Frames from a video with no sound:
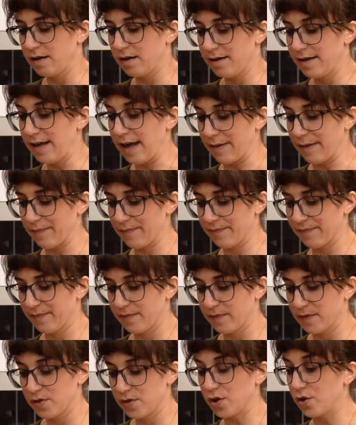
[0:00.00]
Yeah.
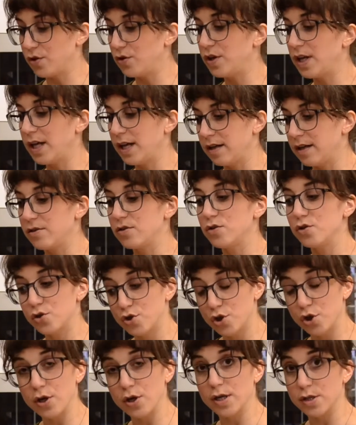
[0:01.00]
So you need
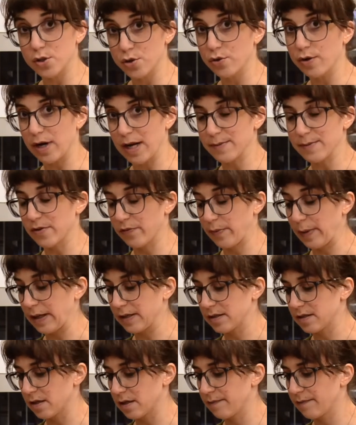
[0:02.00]
200 grams of
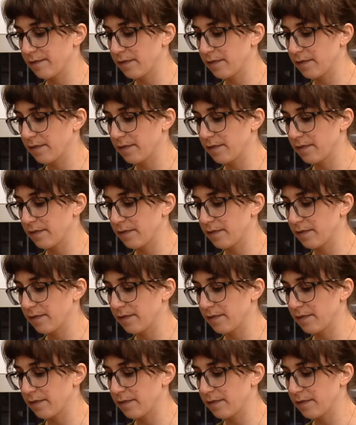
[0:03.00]
pasta.